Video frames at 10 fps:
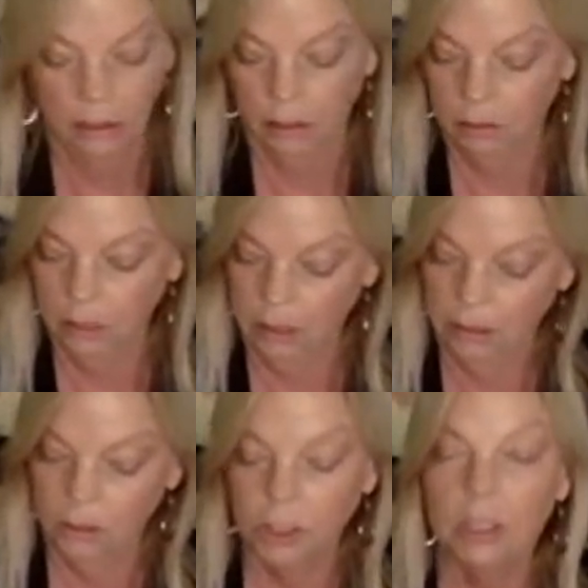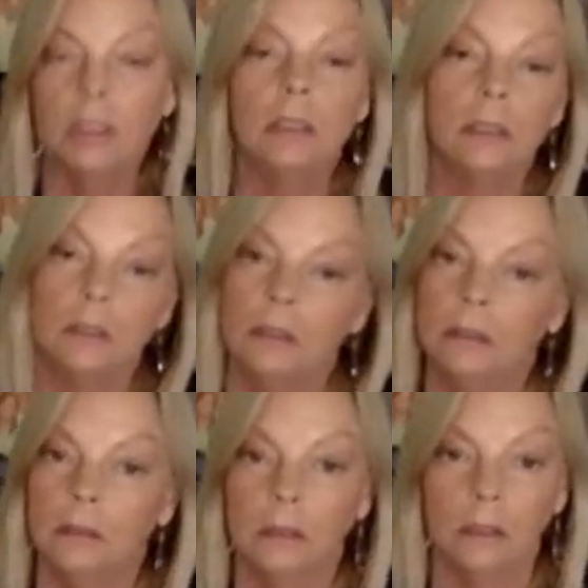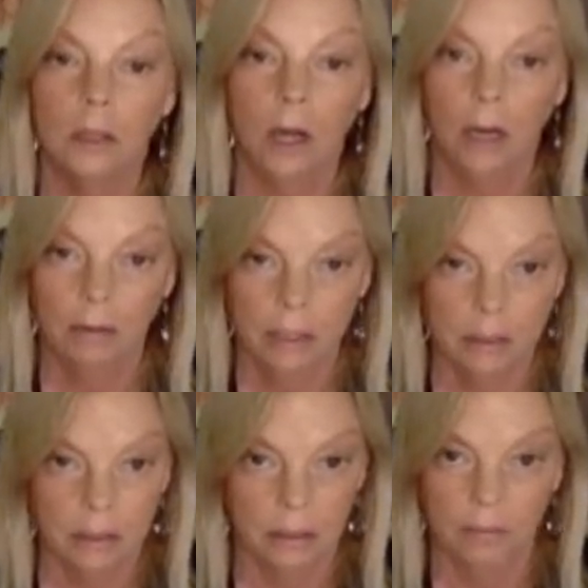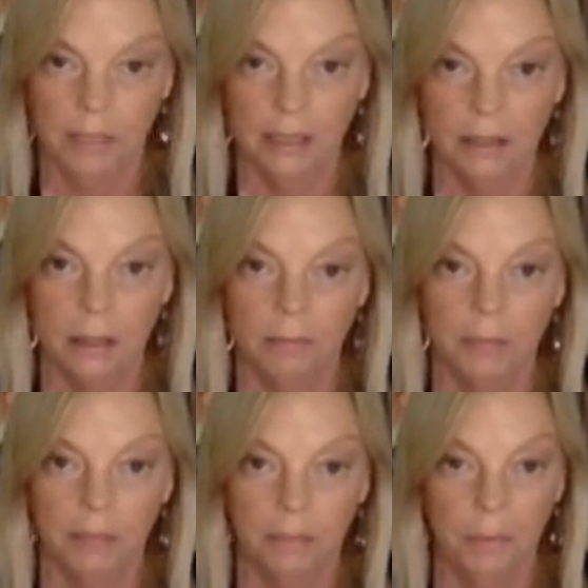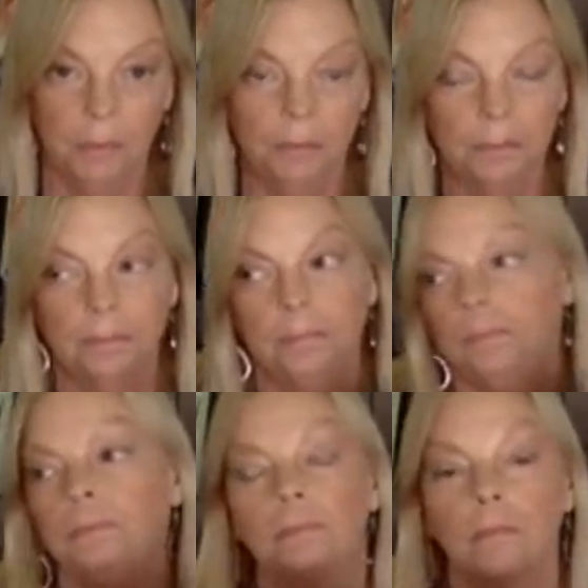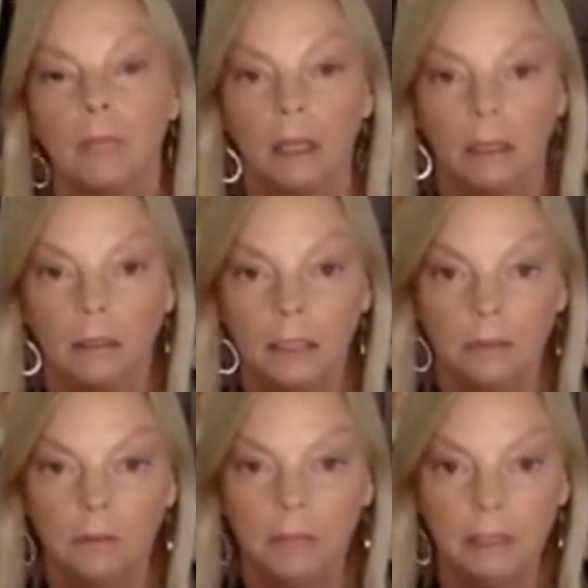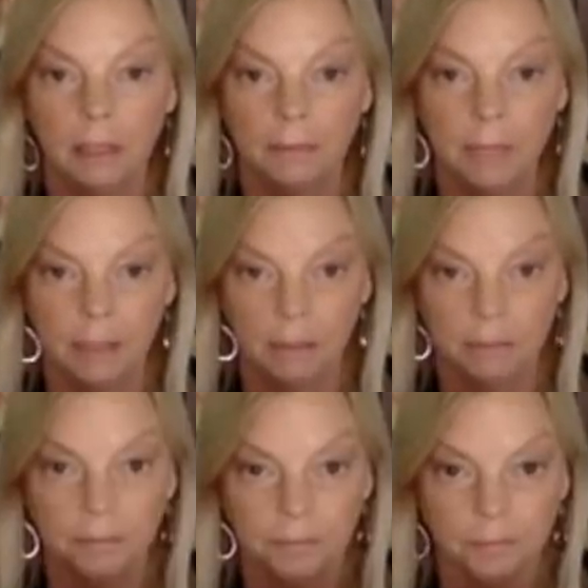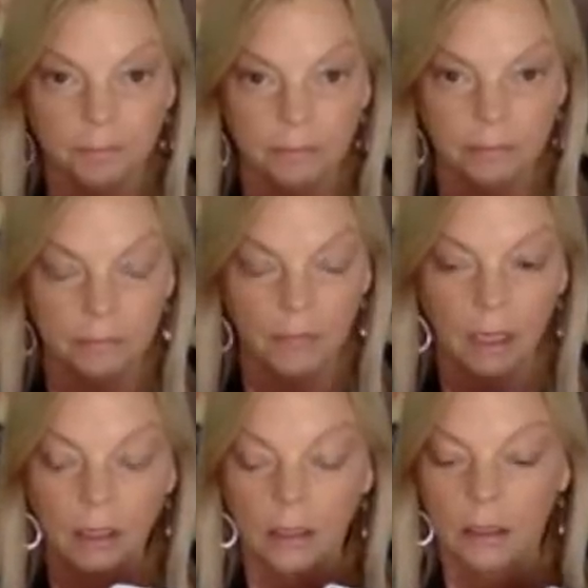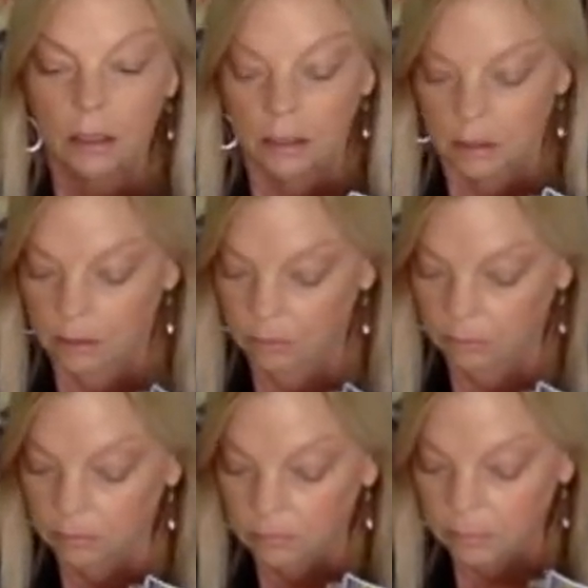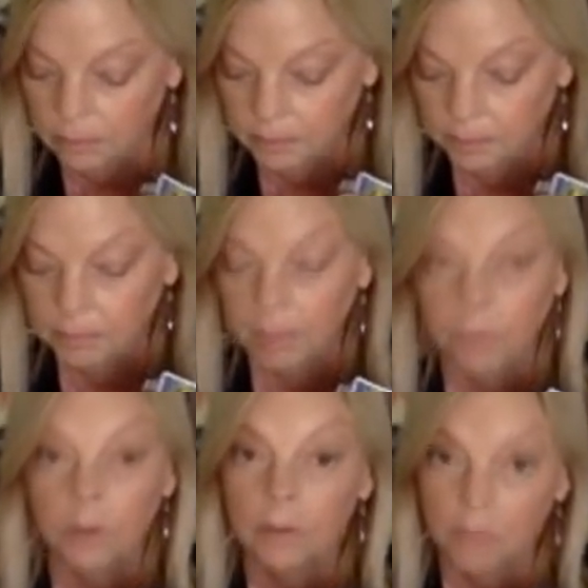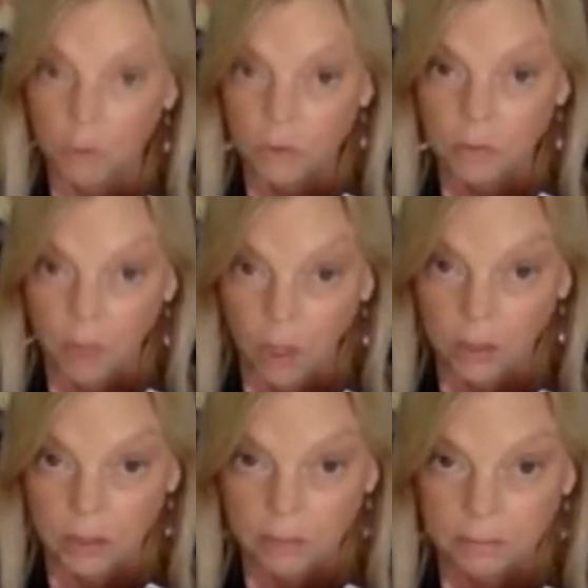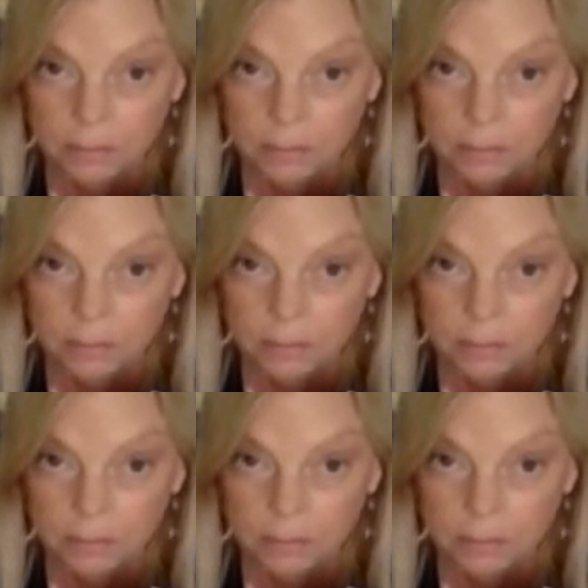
Okay. There's still always going to be some people that will be left out. So, but for the most part,